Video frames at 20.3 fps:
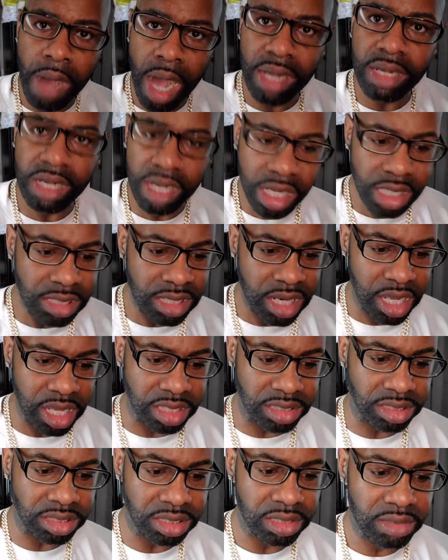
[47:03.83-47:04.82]
my
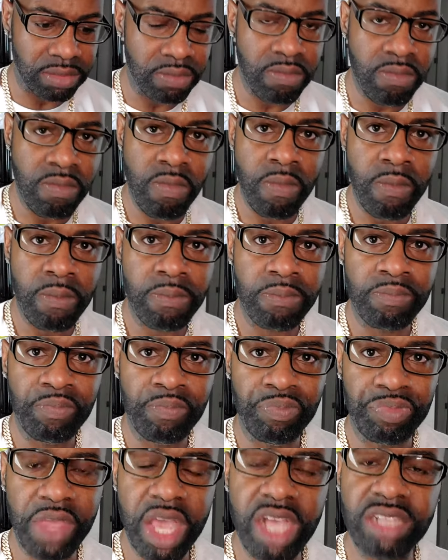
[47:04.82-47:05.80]
goodness.
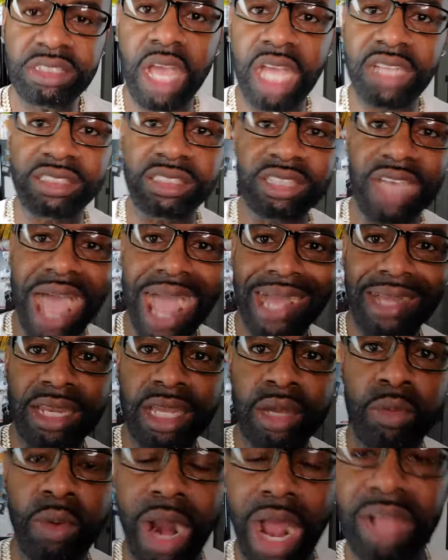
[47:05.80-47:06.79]
It's
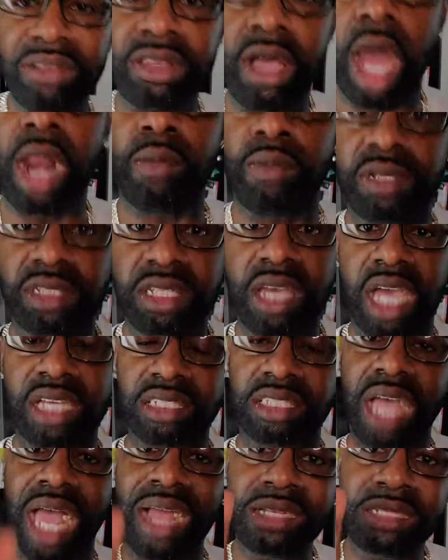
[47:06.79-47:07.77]
exactly what I thought it would
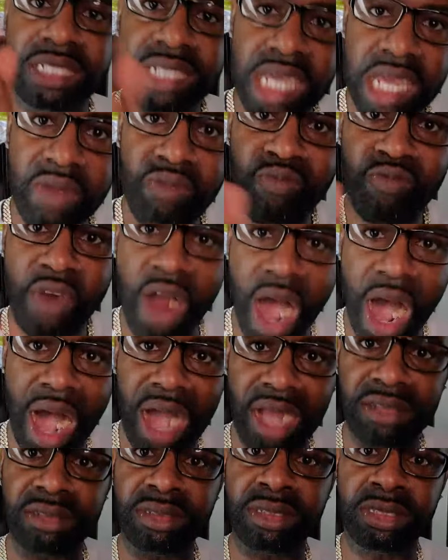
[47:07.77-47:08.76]
taste. That deep
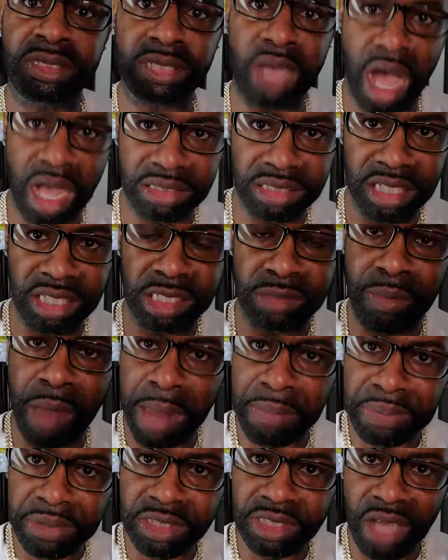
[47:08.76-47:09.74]
fried sausage,
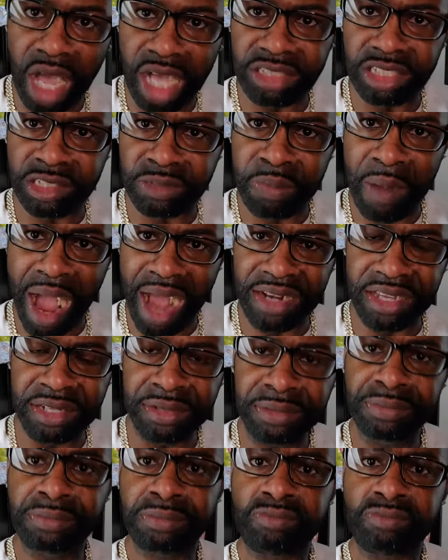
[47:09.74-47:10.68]
maple sausage patty,